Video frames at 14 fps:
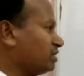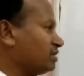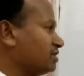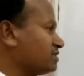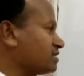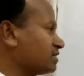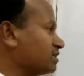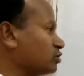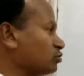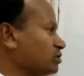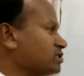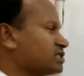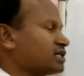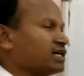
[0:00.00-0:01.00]
these are the
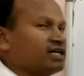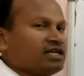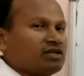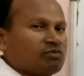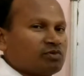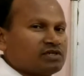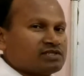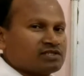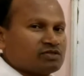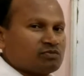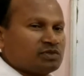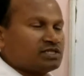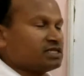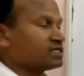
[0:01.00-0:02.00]
two standard equations
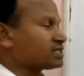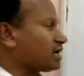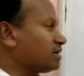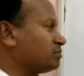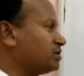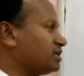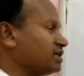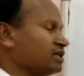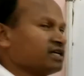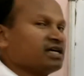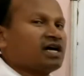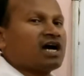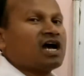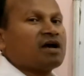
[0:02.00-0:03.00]
which describe the
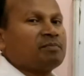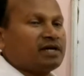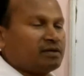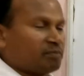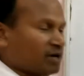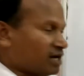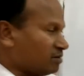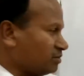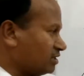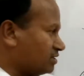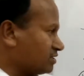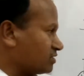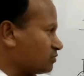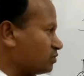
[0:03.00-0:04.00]
hybrid
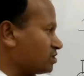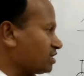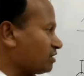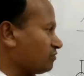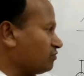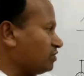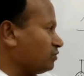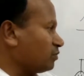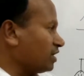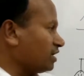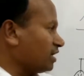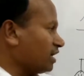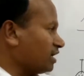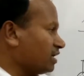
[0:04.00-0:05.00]
parameters, which are
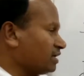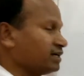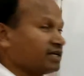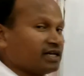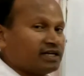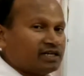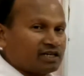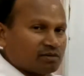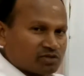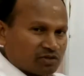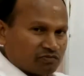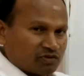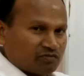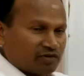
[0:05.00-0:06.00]
V1 written in terms
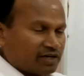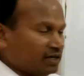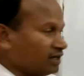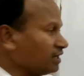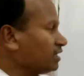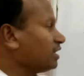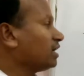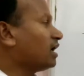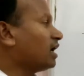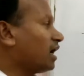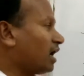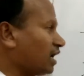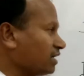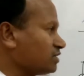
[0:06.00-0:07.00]
of V1 and
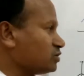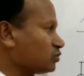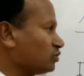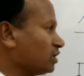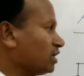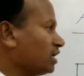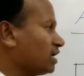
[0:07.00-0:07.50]
I2.